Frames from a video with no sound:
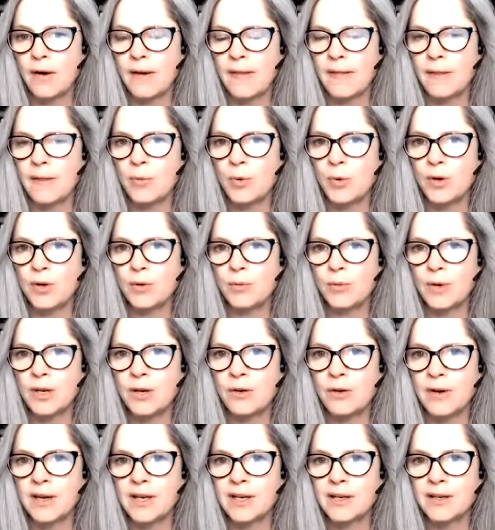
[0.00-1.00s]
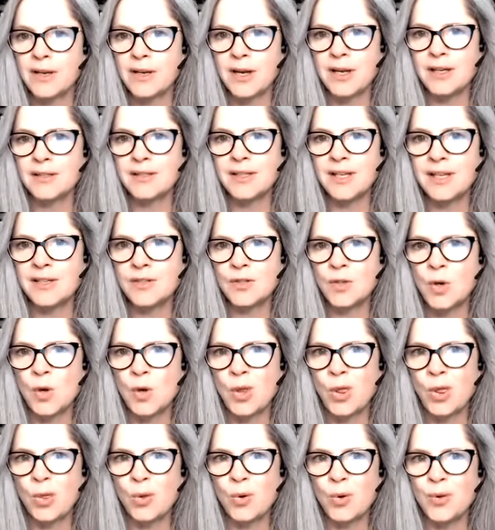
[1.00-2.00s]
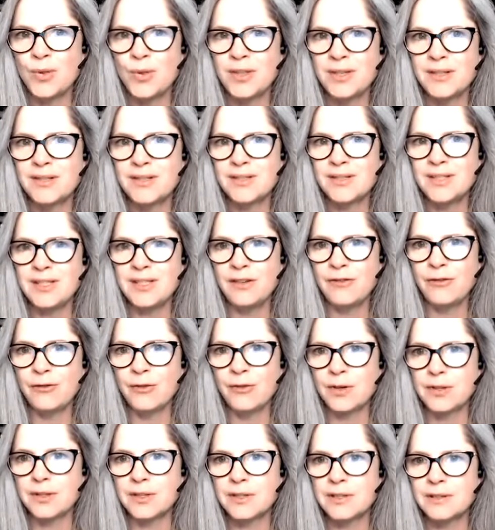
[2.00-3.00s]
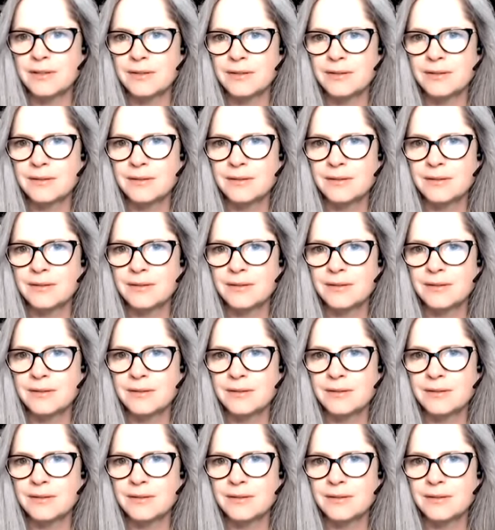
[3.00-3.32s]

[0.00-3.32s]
are at the point where you recognize there's no thought that's different.